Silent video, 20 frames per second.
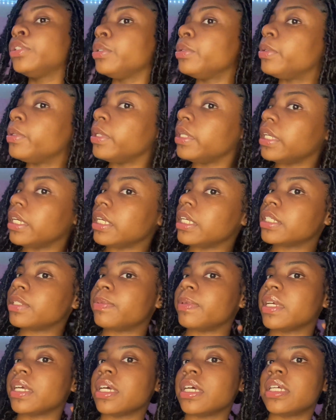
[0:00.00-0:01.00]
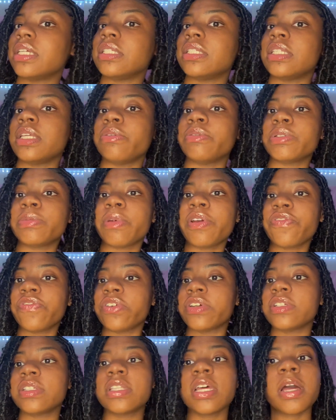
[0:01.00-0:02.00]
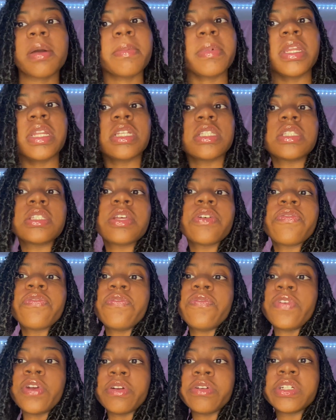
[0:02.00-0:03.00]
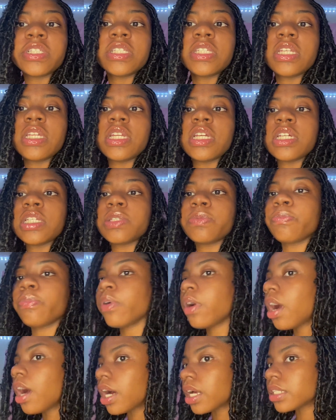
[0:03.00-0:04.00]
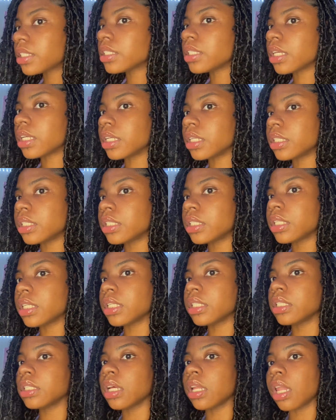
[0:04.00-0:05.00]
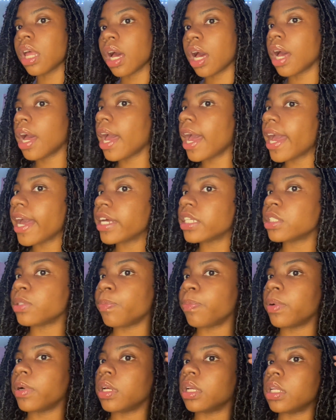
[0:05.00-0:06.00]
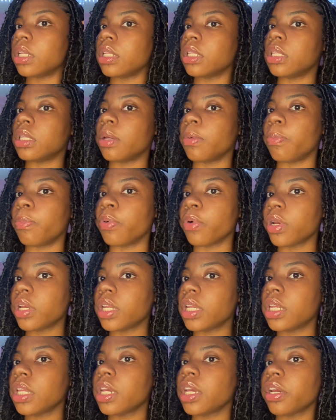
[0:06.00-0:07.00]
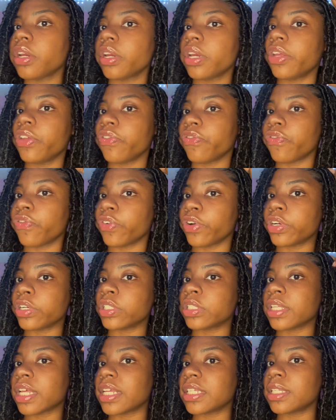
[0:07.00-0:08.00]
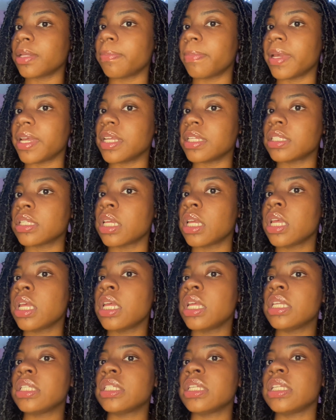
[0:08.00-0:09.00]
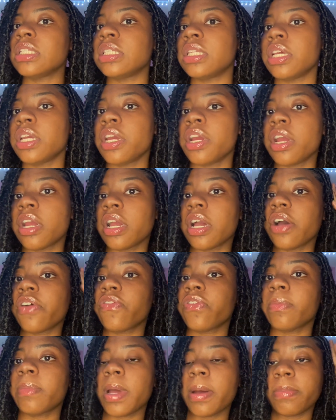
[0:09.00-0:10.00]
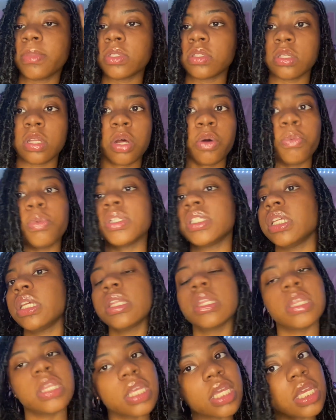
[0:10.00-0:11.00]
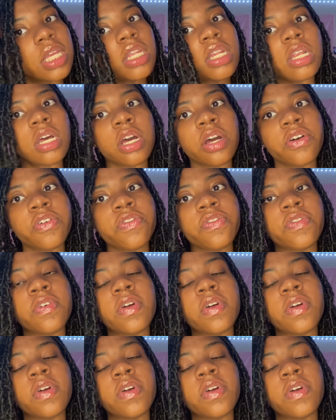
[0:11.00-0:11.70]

do these because it was my first time and it's a very tedious process. It's a lot. I had to put the braiding hair in first as a base since the hair I got from Amazon wasn't thick enough,